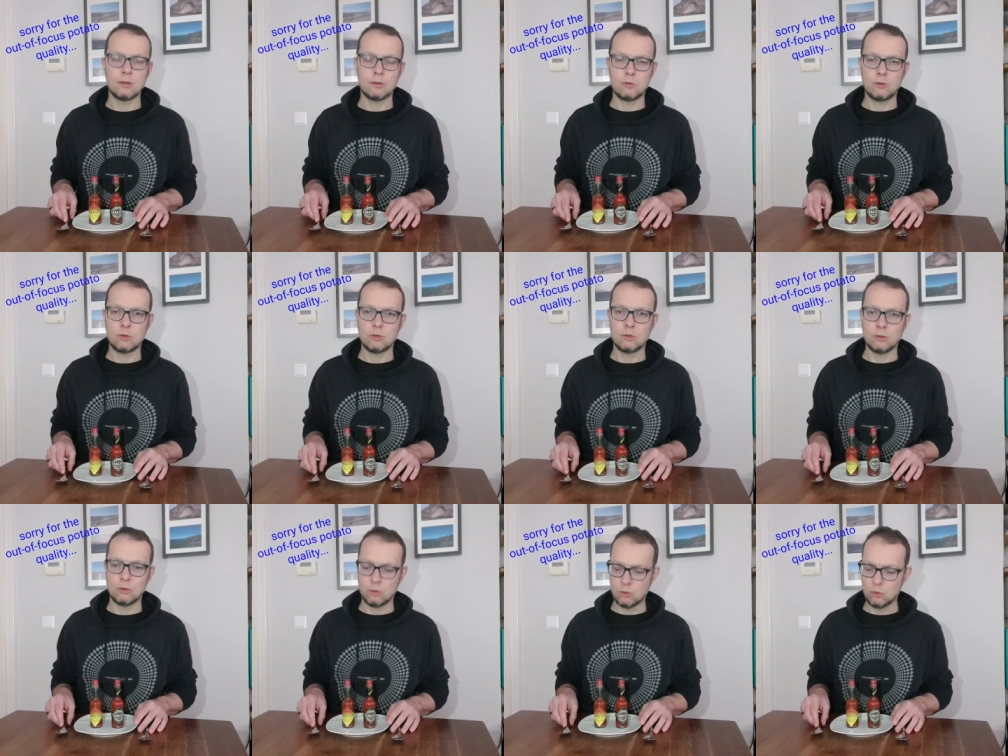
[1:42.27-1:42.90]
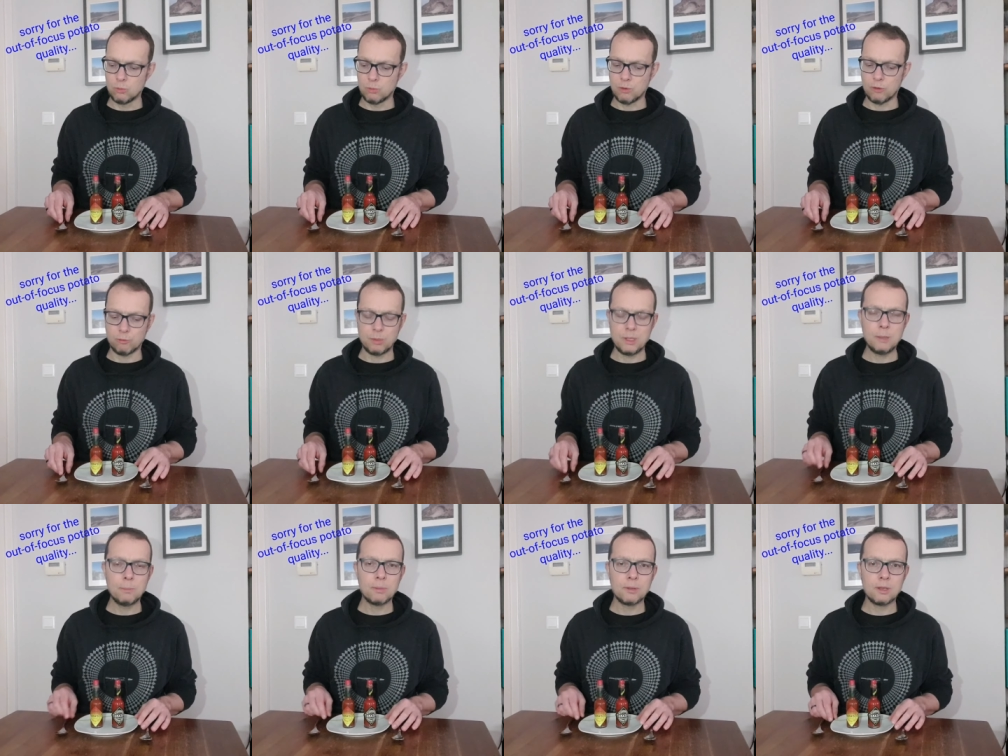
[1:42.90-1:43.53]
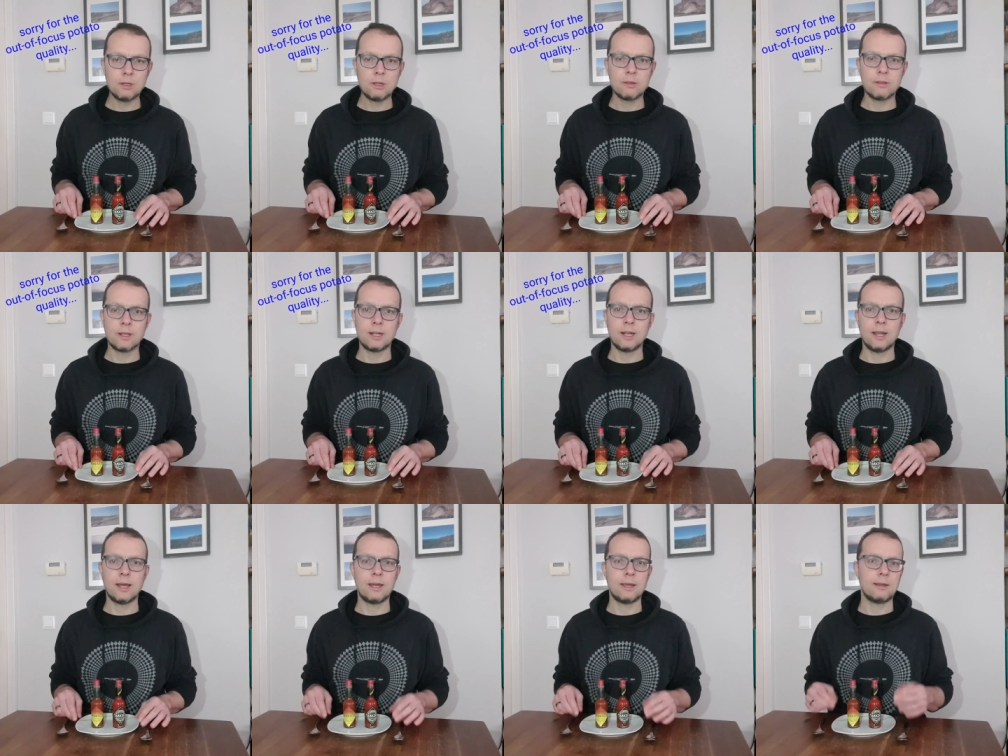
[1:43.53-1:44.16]
a certain group of people
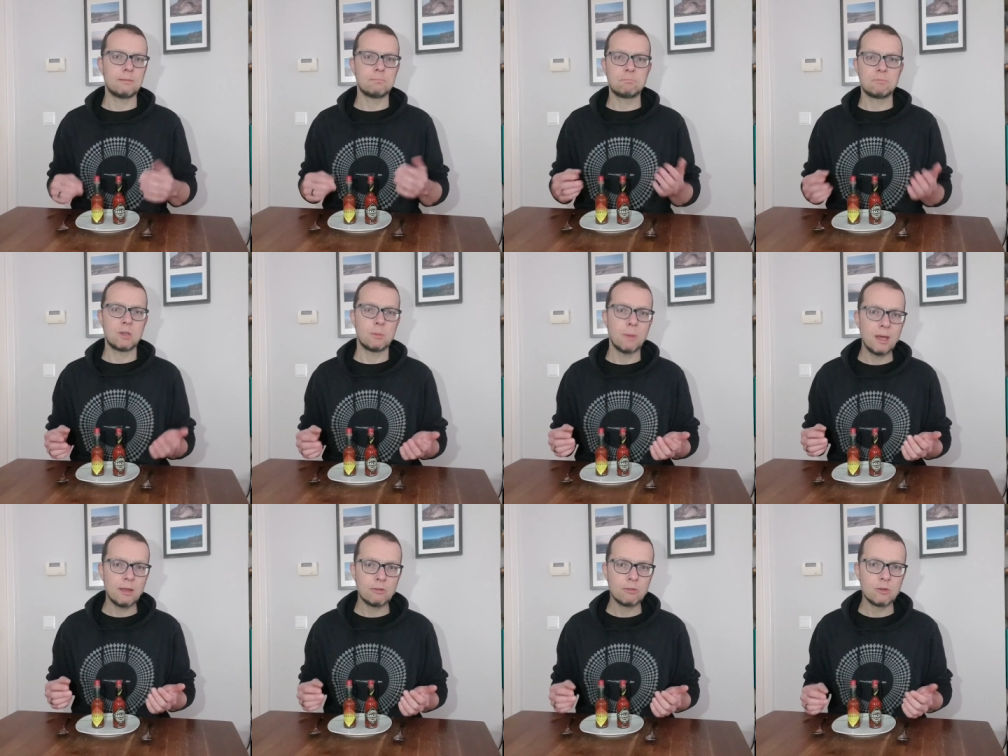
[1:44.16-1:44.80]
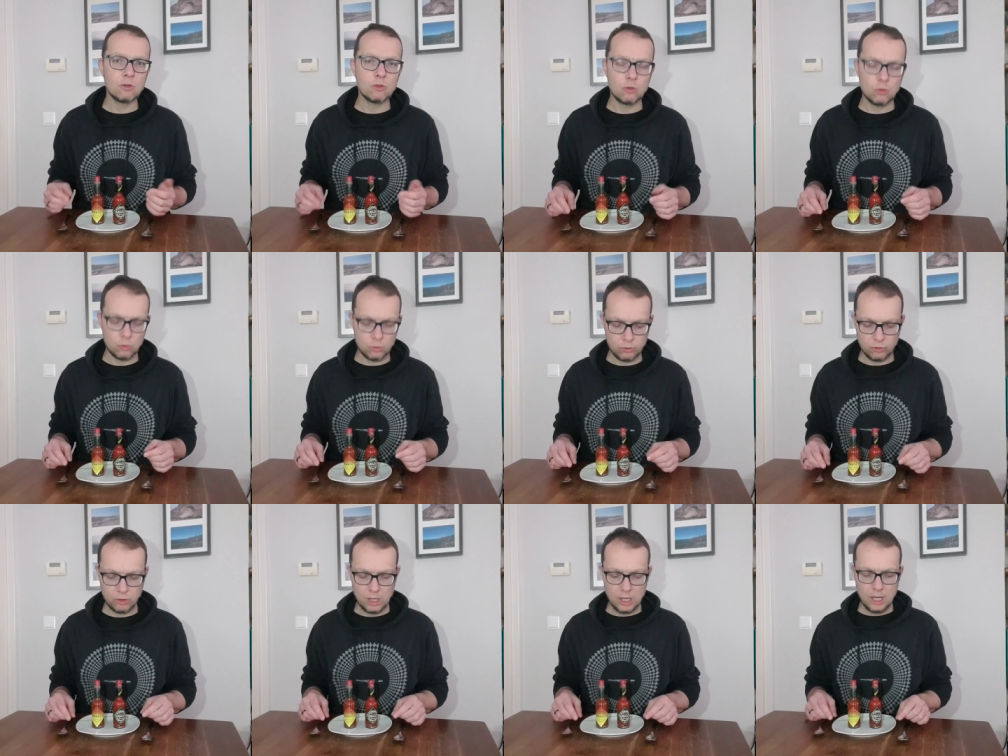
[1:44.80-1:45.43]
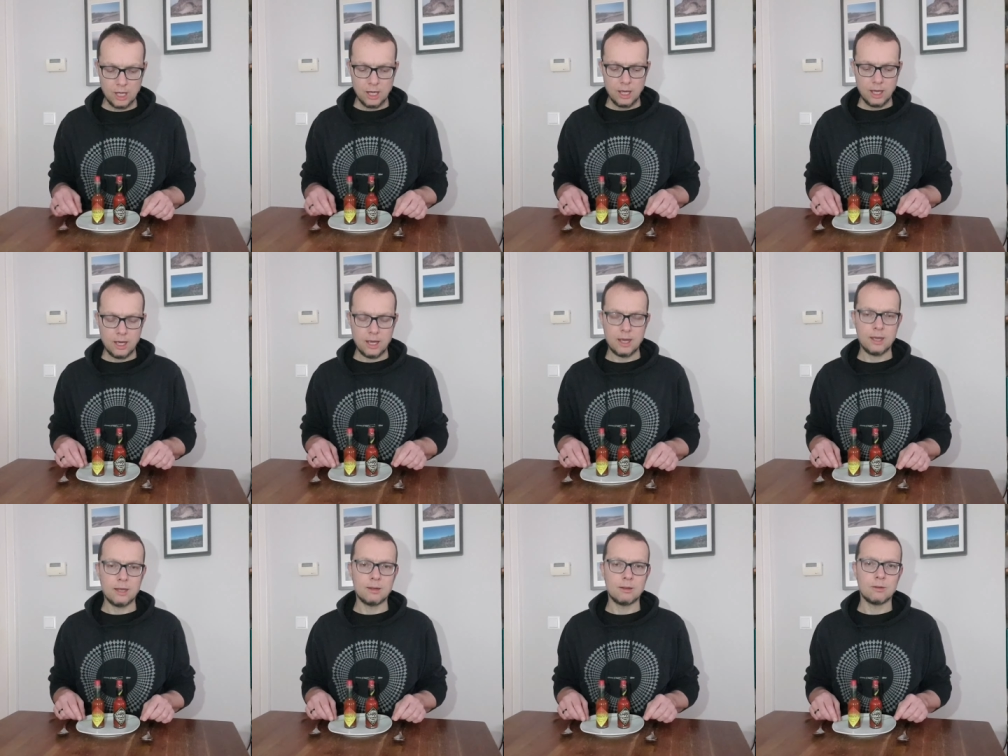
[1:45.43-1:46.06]
that like Tabasco sauce,
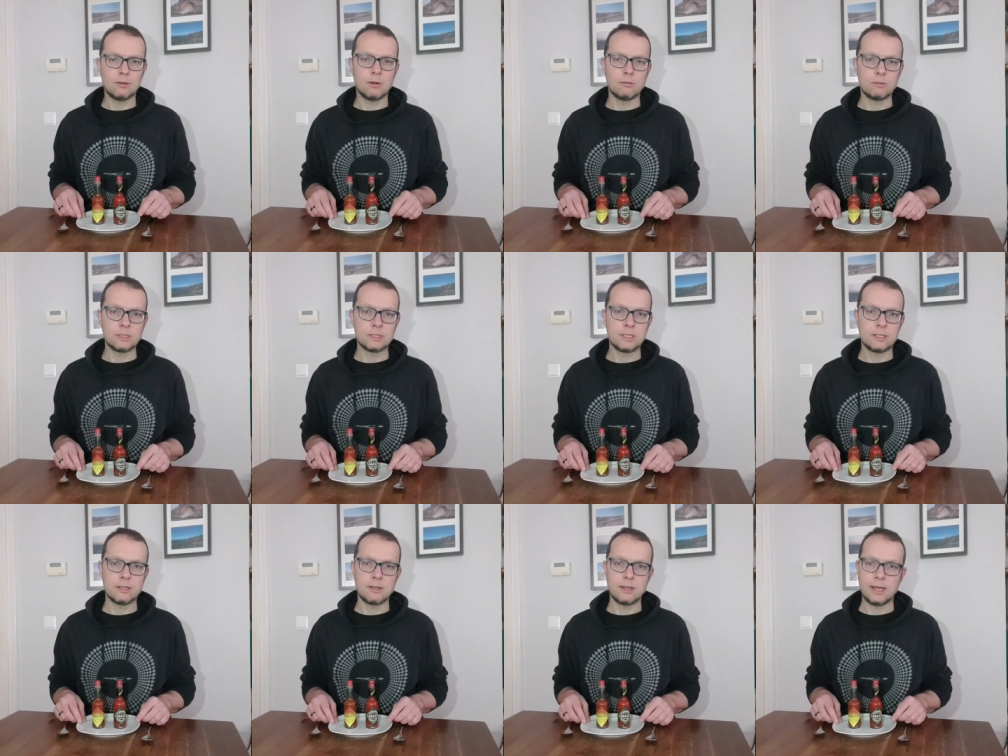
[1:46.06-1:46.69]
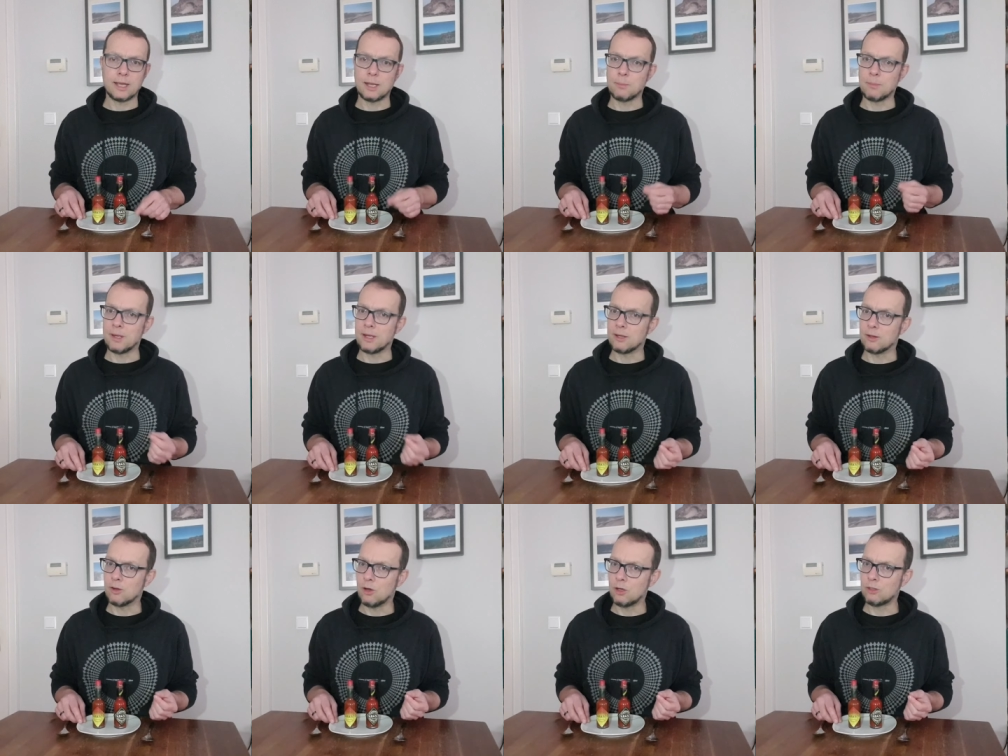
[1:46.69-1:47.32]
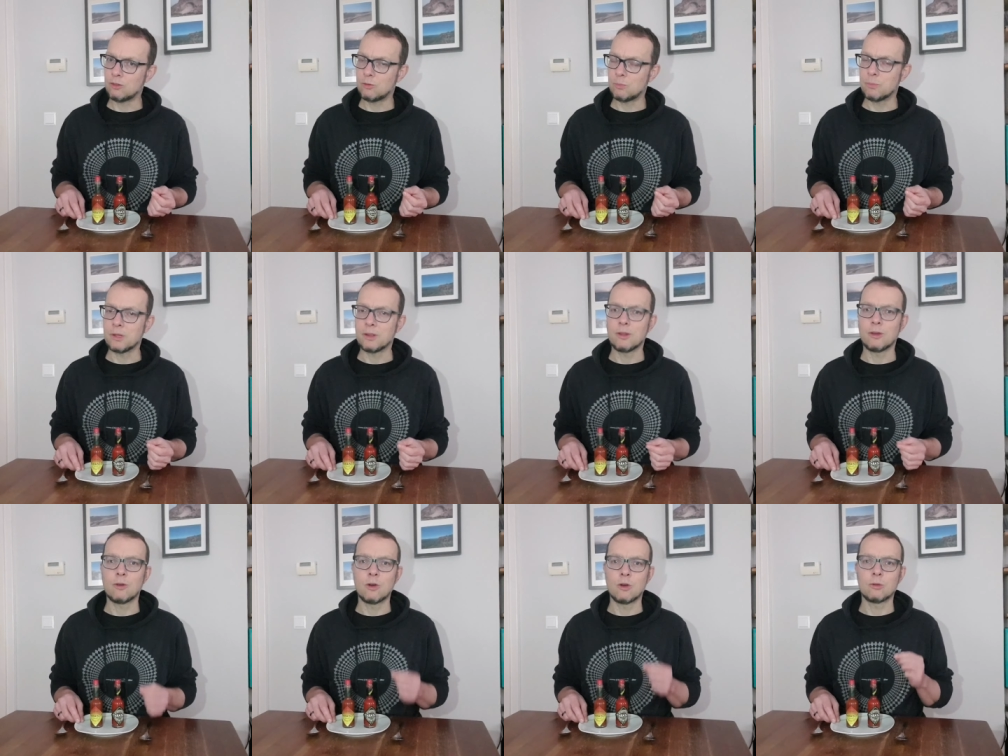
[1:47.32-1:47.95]
and obviously they can make it hot but they